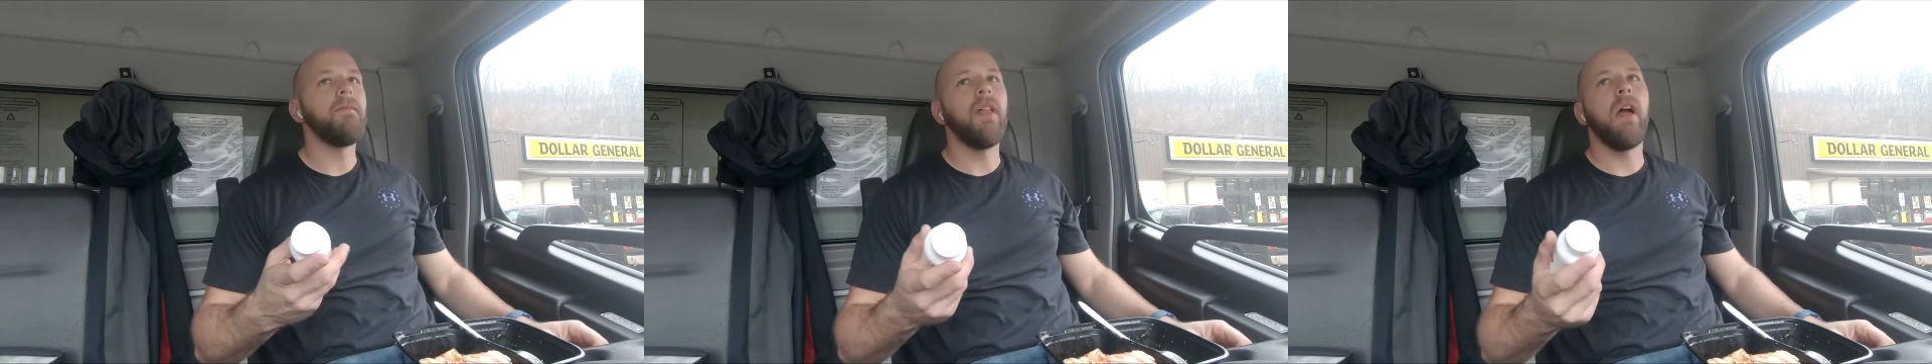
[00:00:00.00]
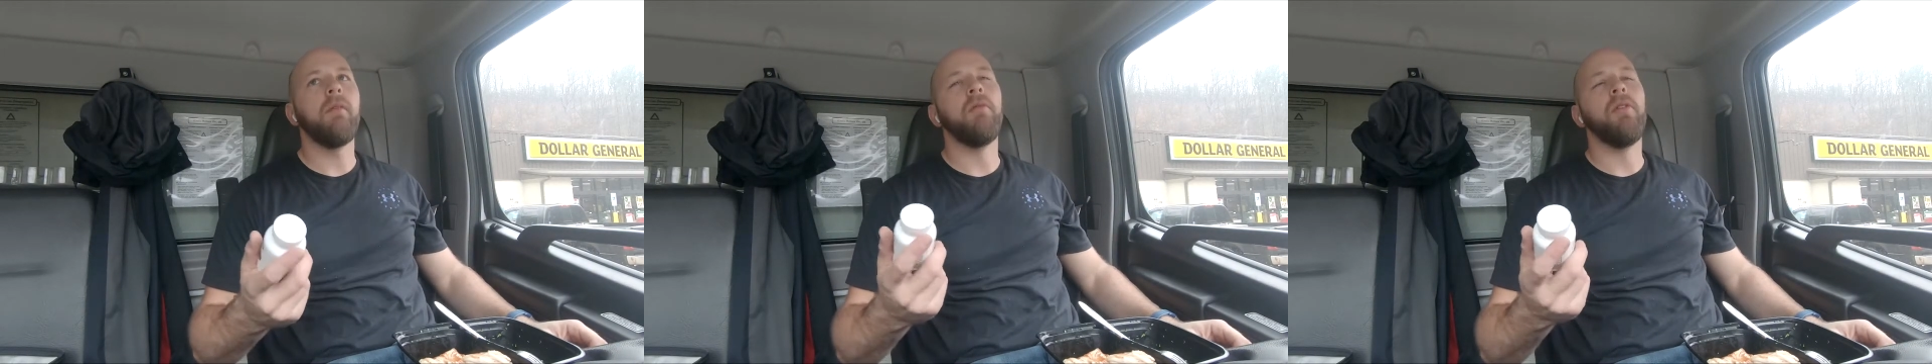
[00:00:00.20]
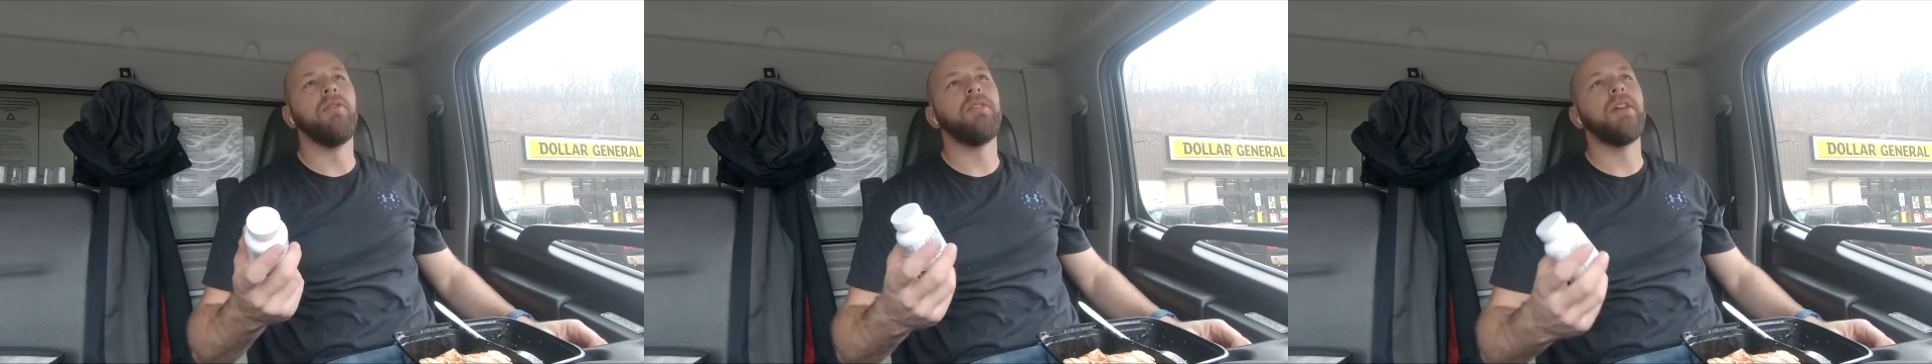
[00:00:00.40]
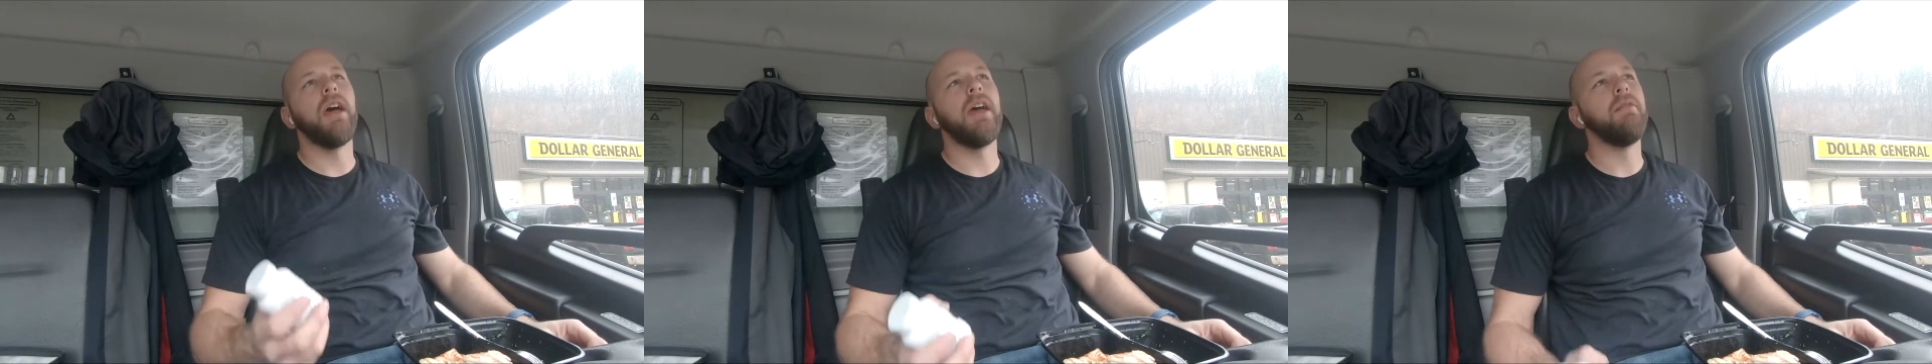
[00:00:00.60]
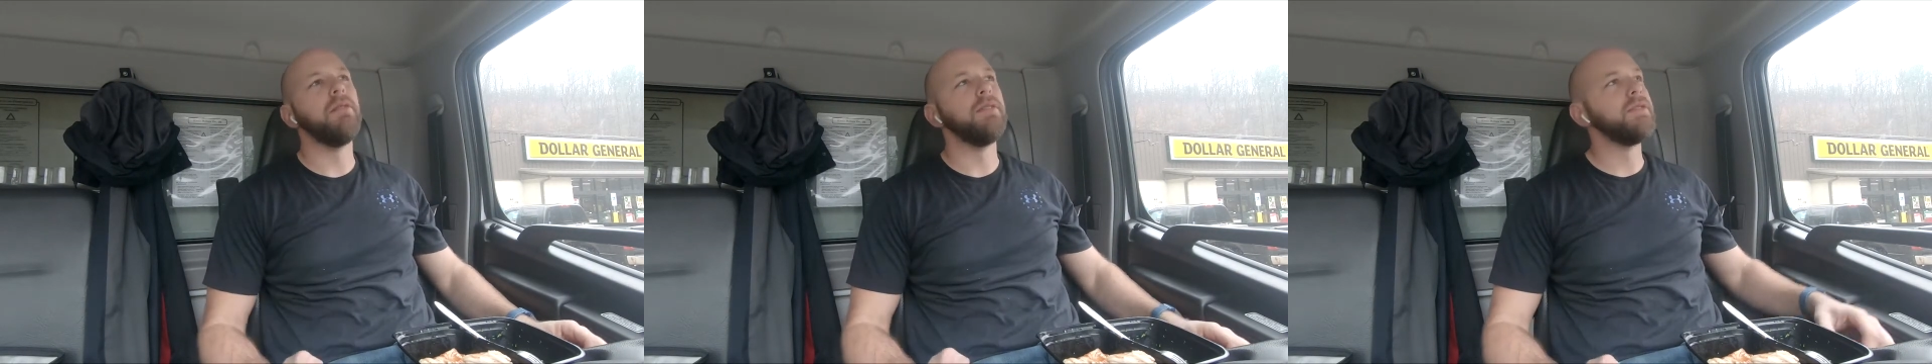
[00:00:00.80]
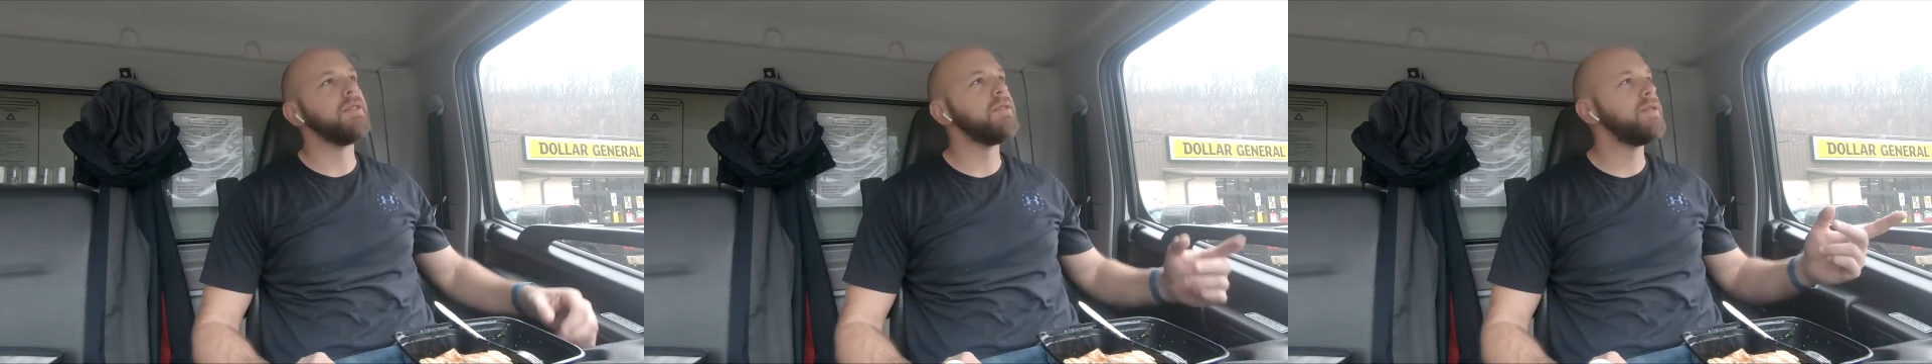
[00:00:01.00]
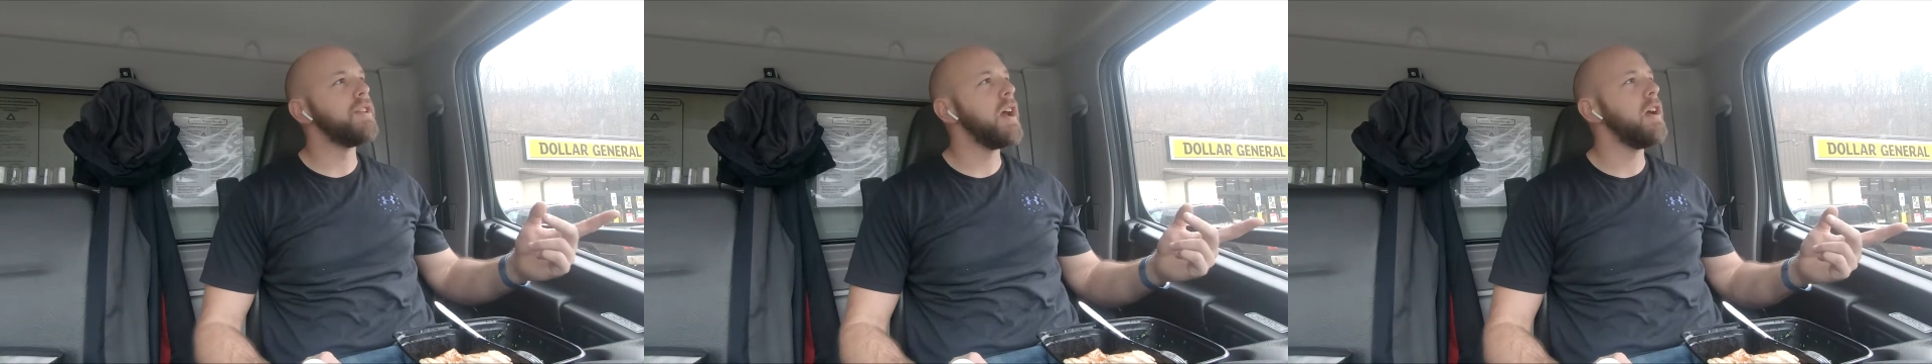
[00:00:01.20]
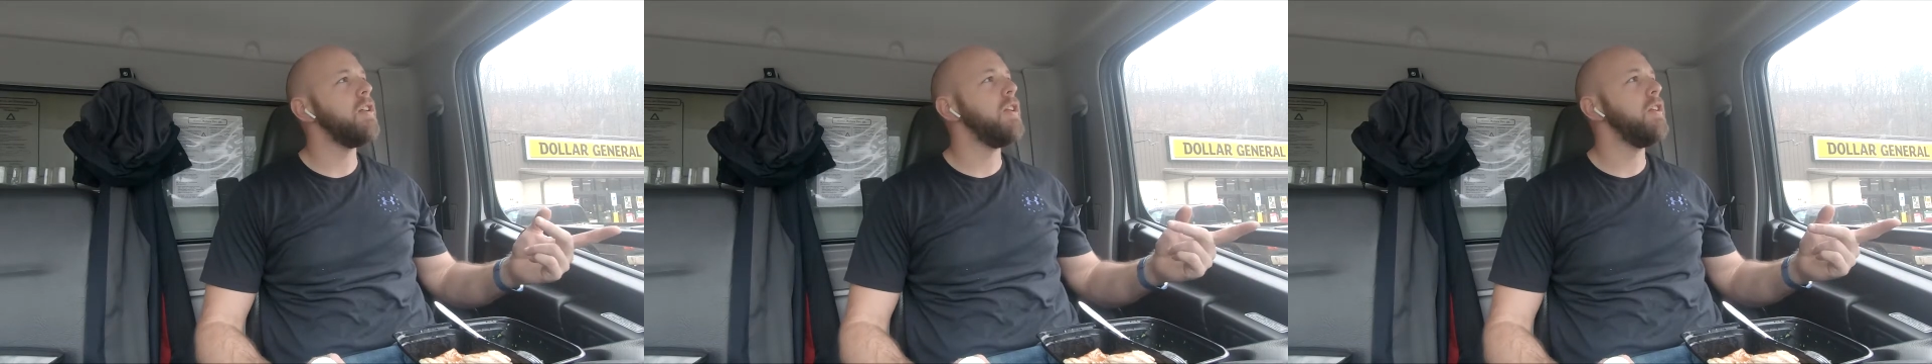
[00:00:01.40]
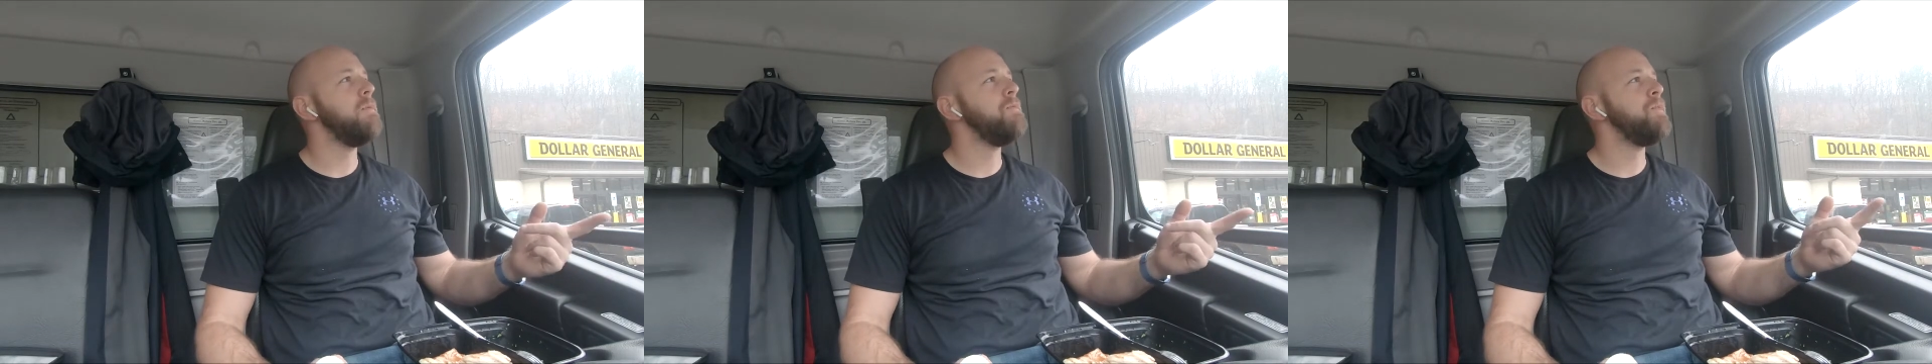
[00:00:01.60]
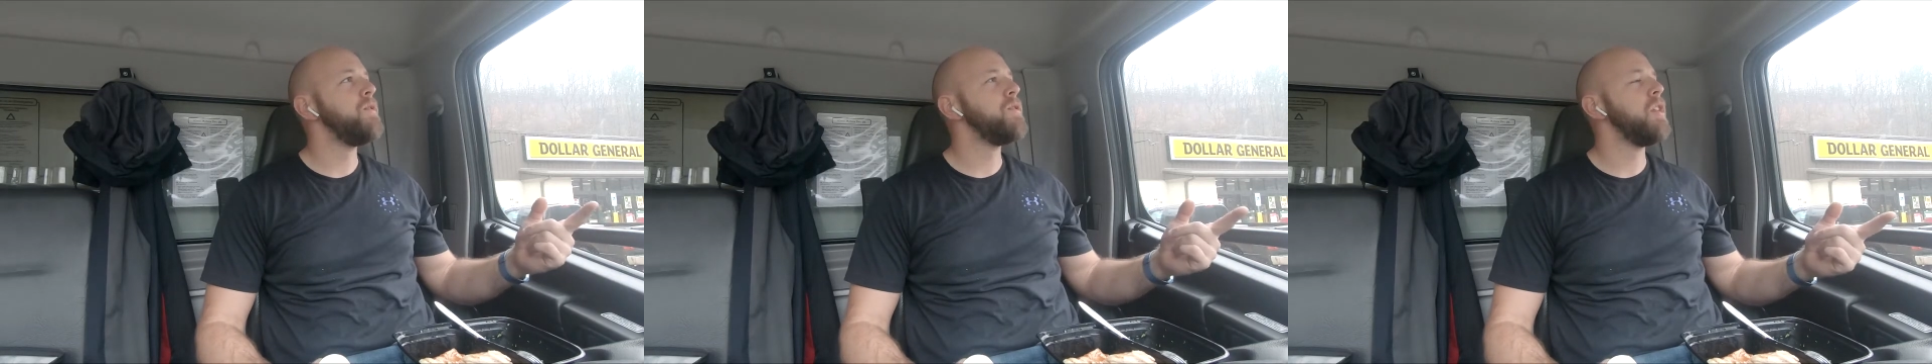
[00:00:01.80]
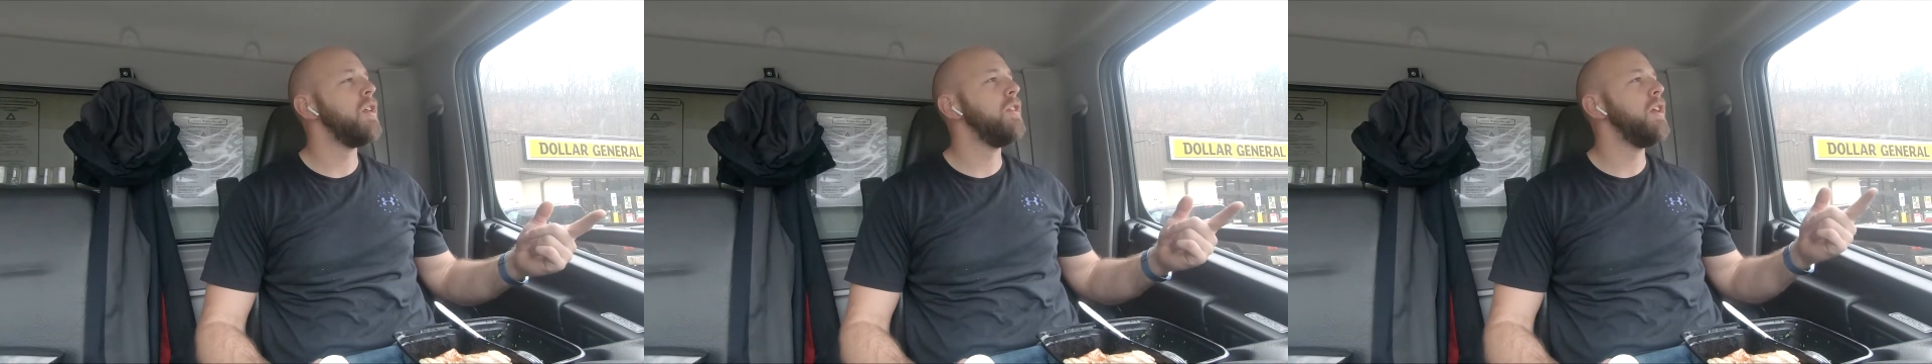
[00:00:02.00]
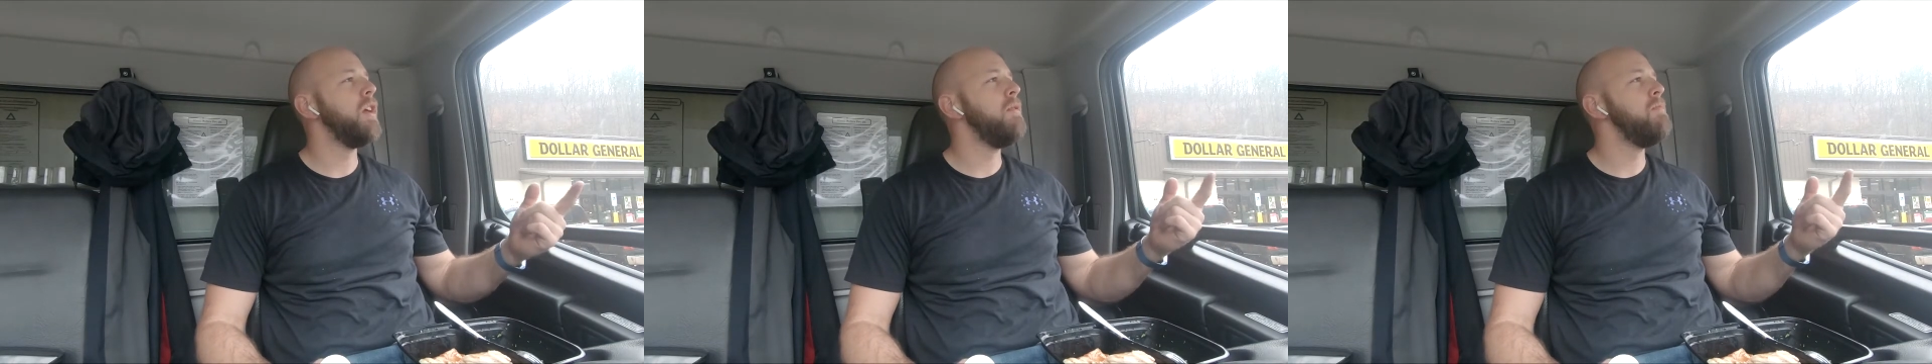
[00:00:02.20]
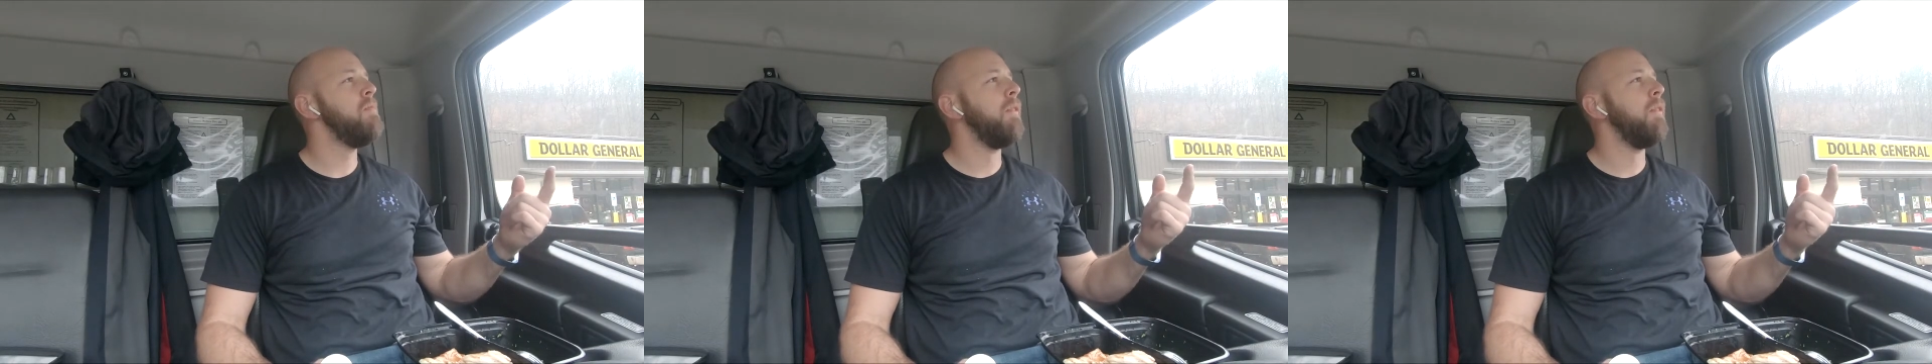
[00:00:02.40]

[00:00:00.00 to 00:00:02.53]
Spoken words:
I'm on day, was it Saturday, Sunday,